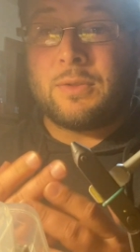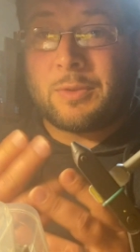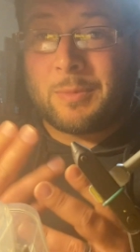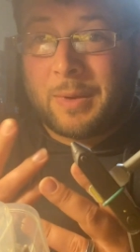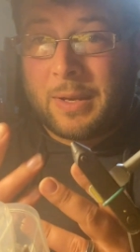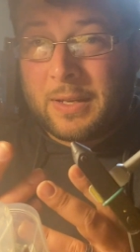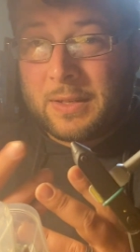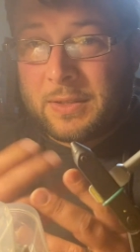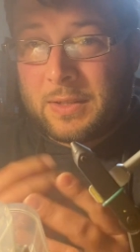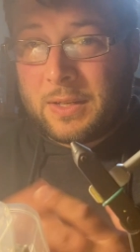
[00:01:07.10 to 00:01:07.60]
on
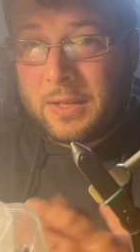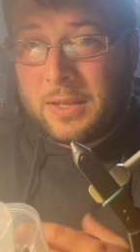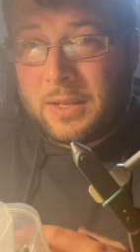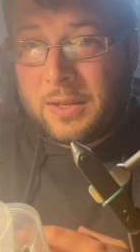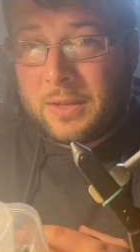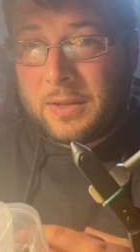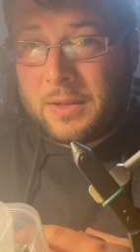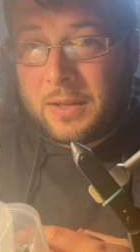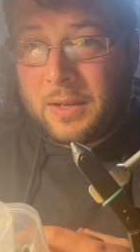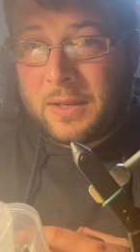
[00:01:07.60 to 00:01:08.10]

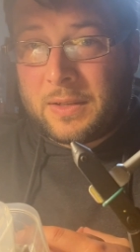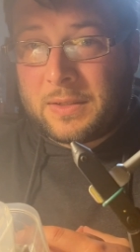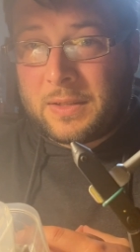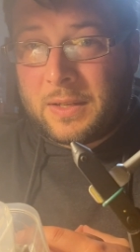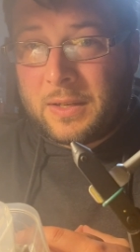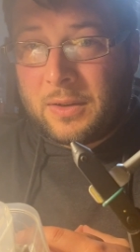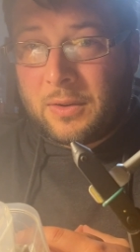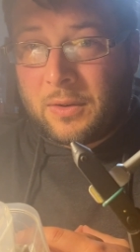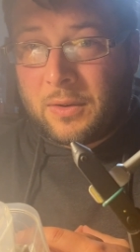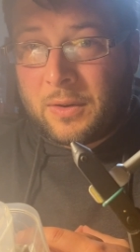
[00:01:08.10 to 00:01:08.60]

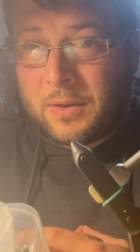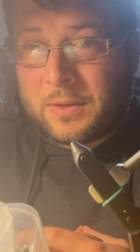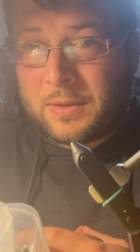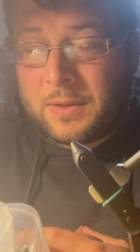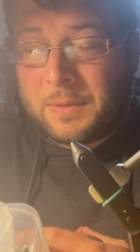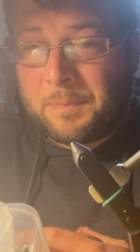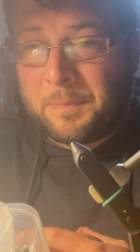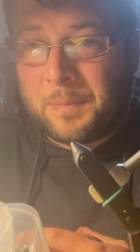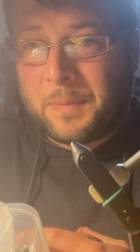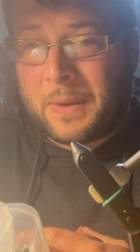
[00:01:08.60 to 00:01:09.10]
SD card,
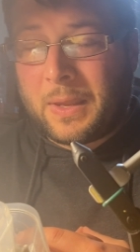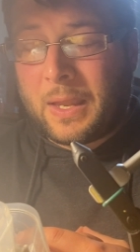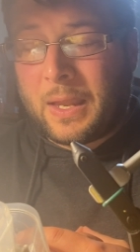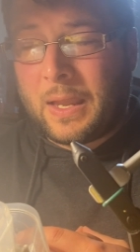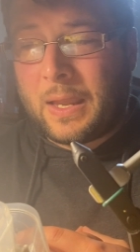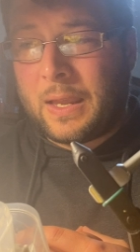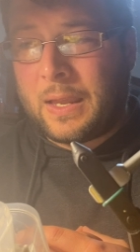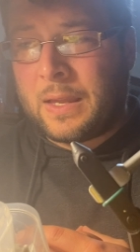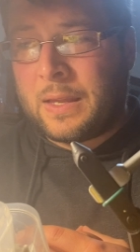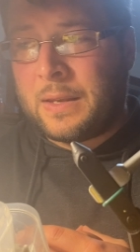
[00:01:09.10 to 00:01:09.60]

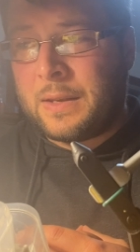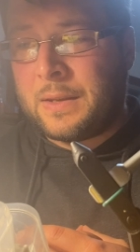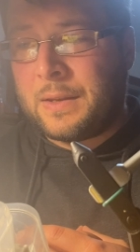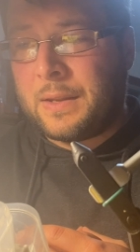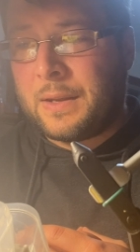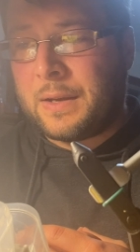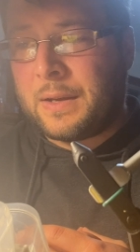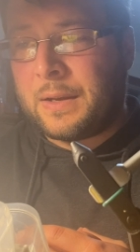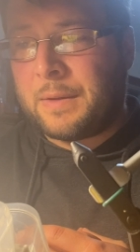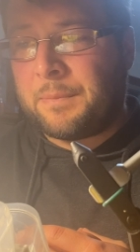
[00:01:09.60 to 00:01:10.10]
and it
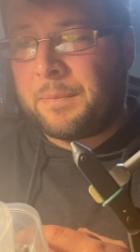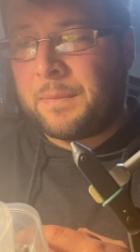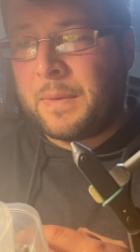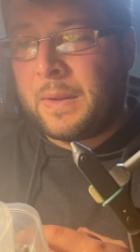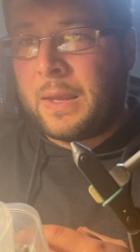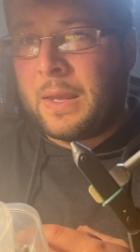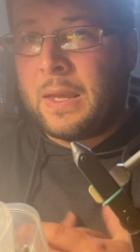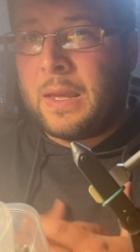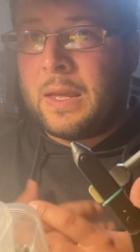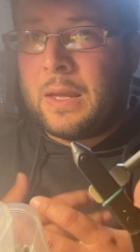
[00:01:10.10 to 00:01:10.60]

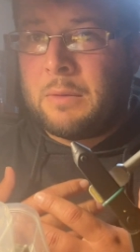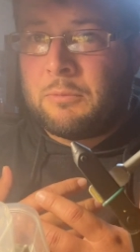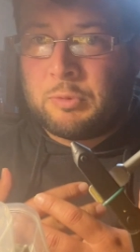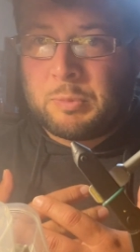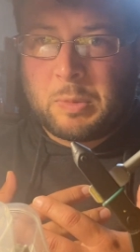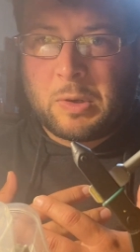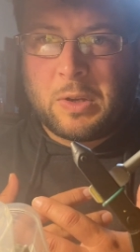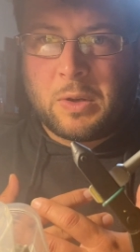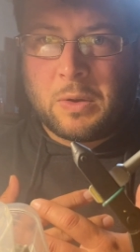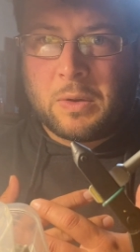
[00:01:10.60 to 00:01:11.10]
was
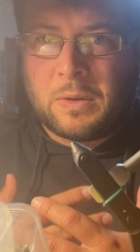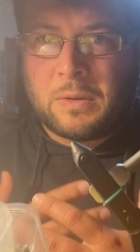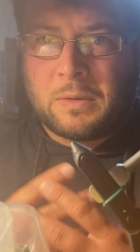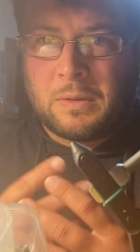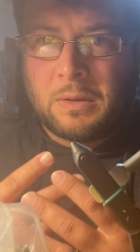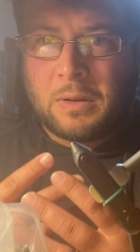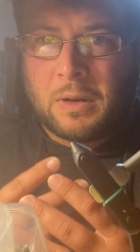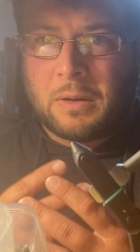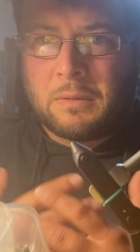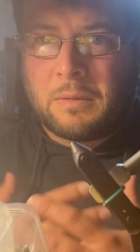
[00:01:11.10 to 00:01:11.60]
pretty good,
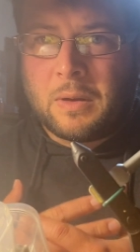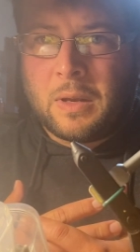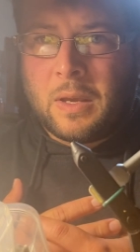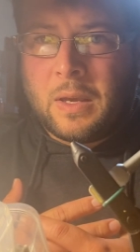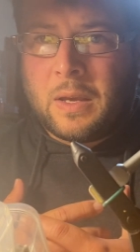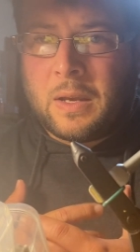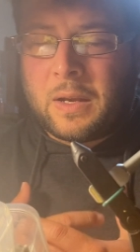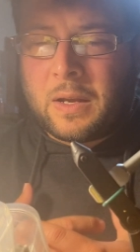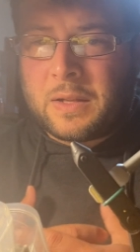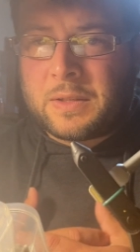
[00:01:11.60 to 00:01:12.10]
you know.
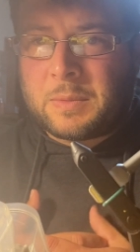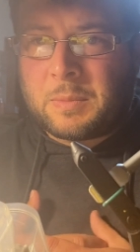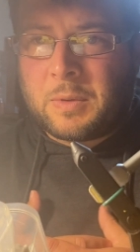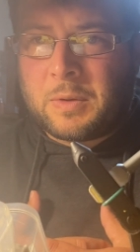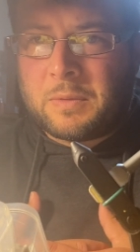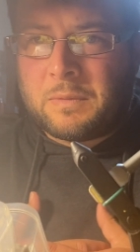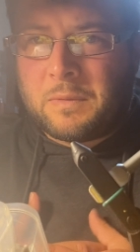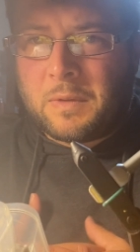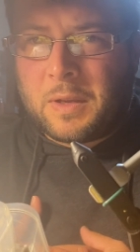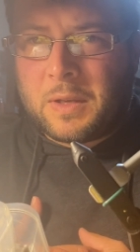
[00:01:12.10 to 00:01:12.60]
Caught some
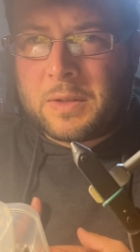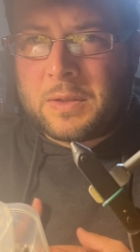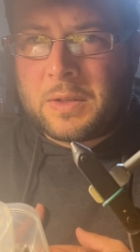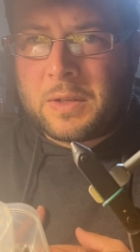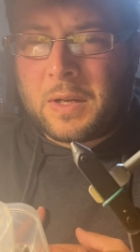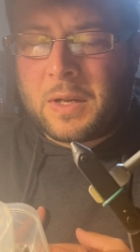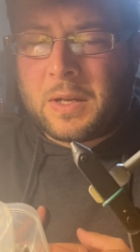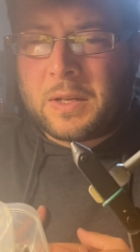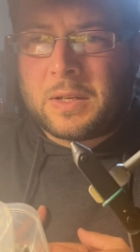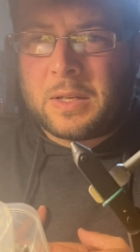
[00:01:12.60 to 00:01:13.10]
good fish,
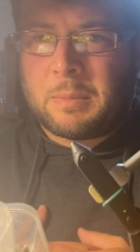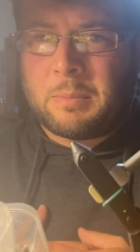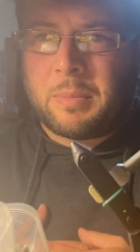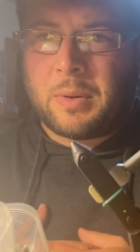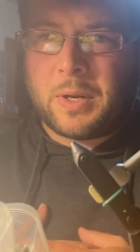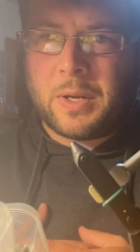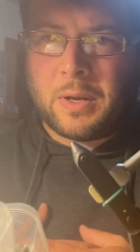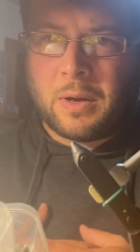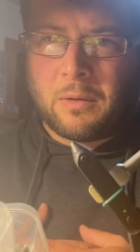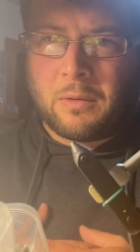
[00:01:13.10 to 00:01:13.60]
did
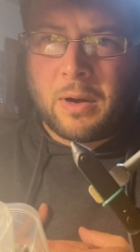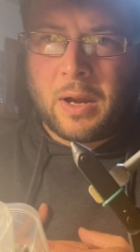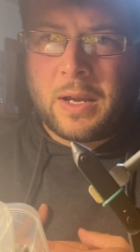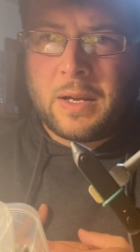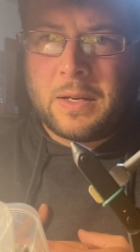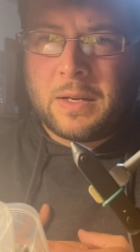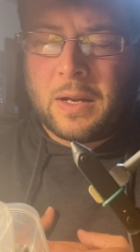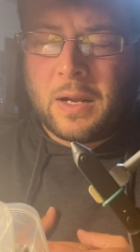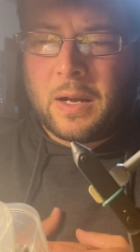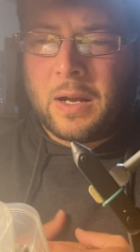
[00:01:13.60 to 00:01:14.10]
pretty all
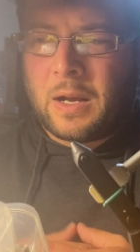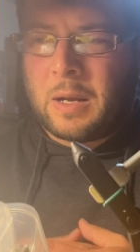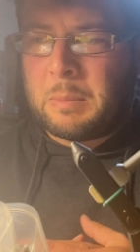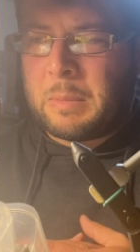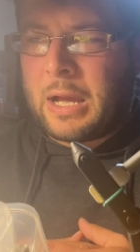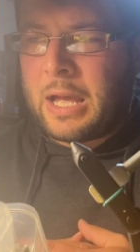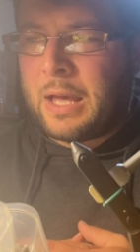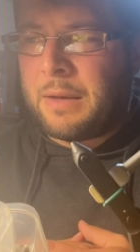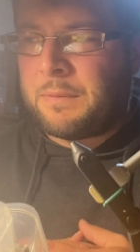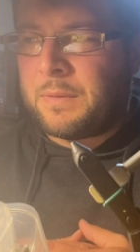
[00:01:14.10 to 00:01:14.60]
right.
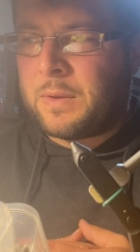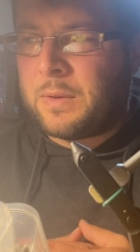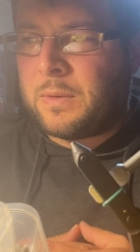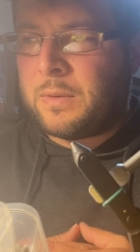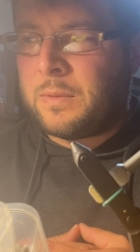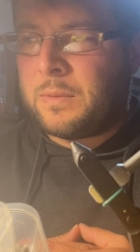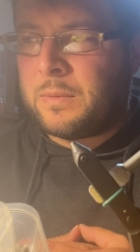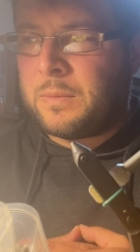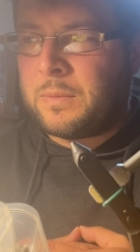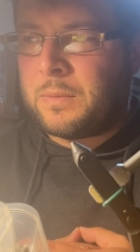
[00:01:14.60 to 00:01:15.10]
I have
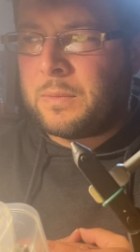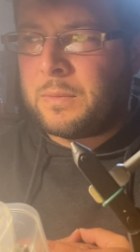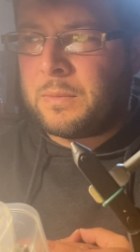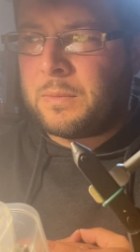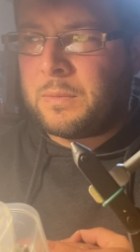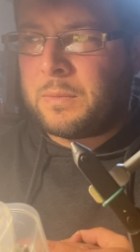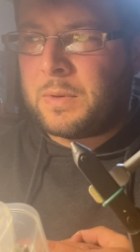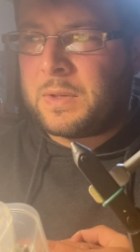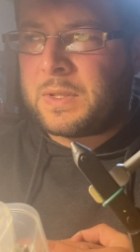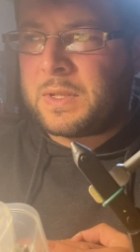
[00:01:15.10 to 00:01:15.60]
to,
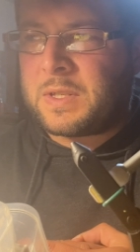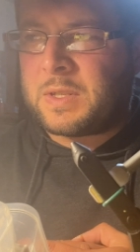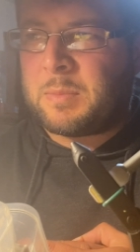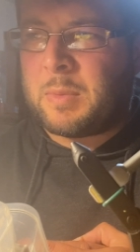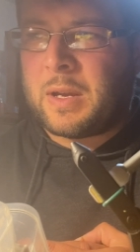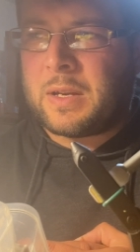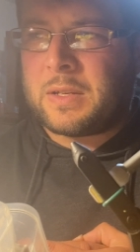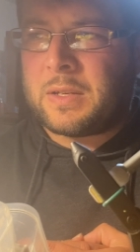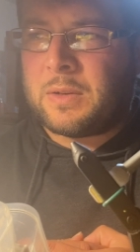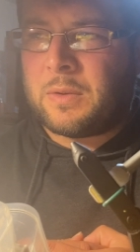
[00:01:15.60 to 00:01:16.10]
what's
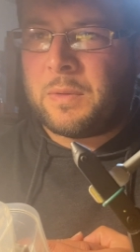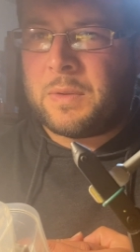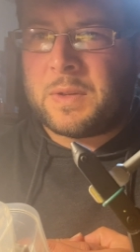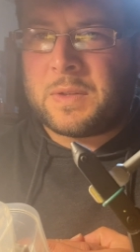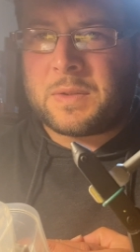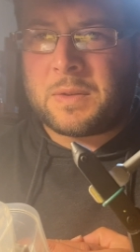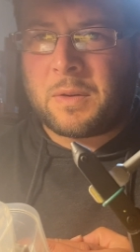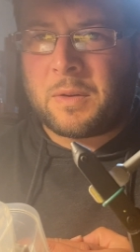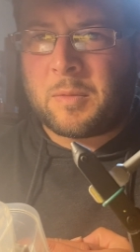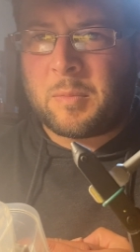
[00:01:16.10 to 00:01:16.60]
expected on this
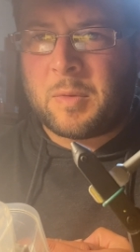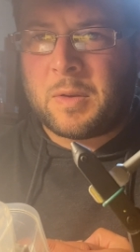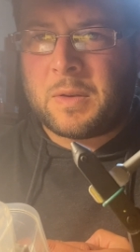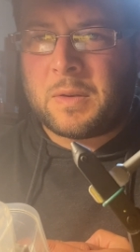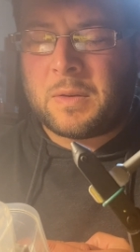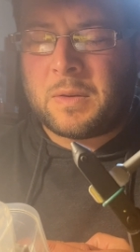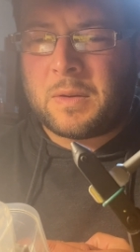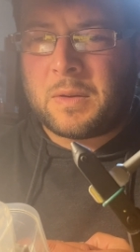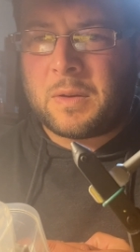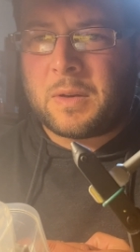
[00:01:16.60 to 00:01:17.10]

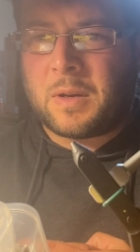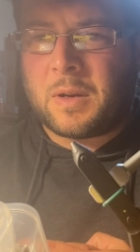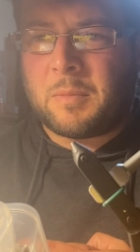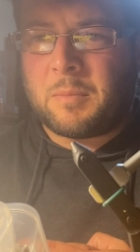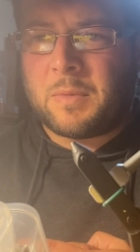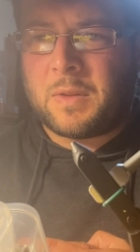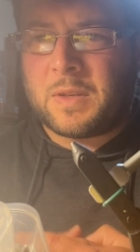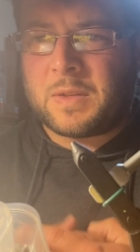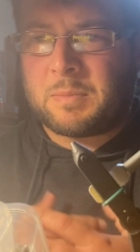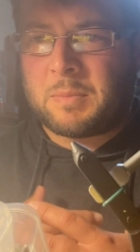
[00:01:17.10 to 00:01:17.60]
tournament,
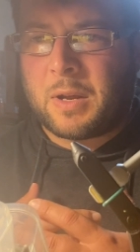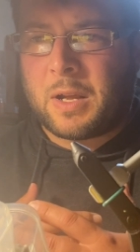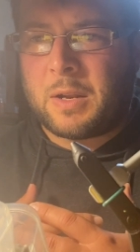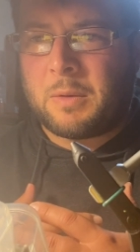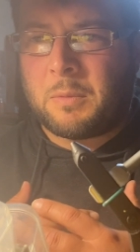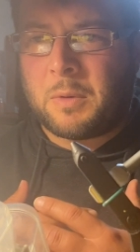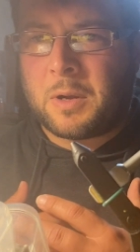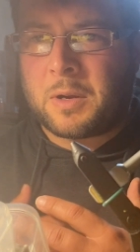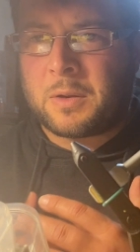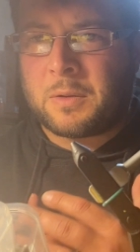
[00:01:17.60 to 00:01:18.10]
in this body
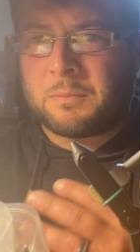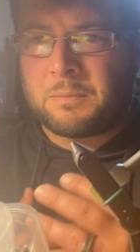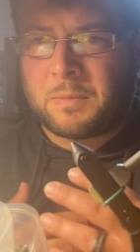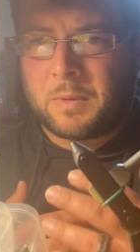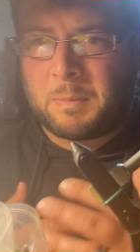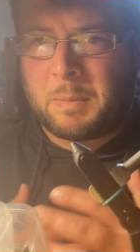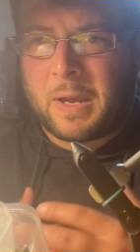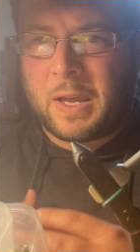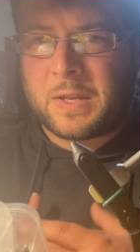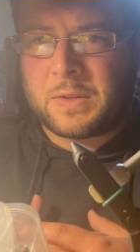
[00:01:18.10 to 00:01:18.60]
water, the
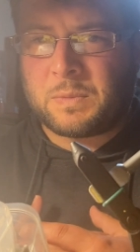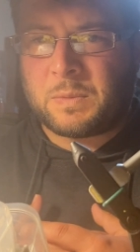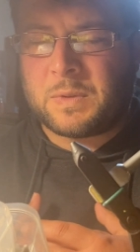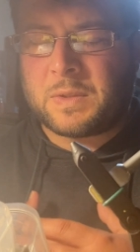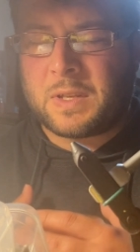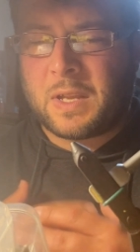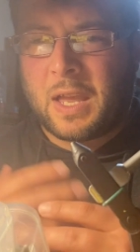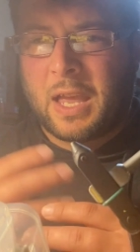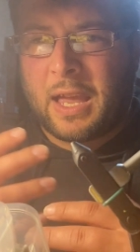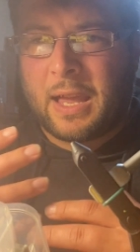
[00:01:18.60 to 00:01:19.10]
past ones,
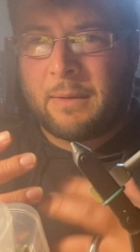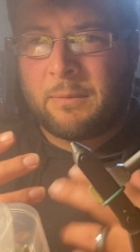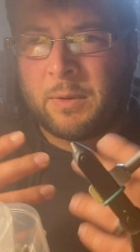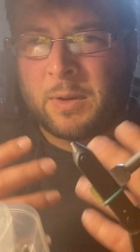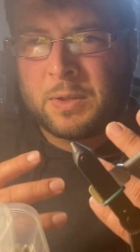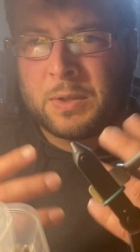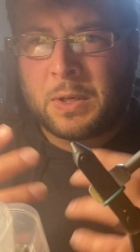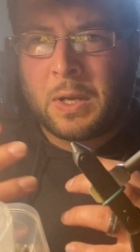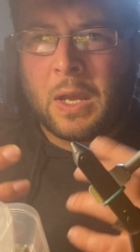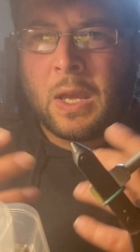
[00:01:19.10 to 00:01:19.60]
the
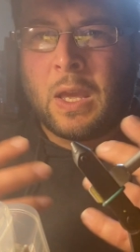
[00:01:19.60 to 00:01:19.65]
average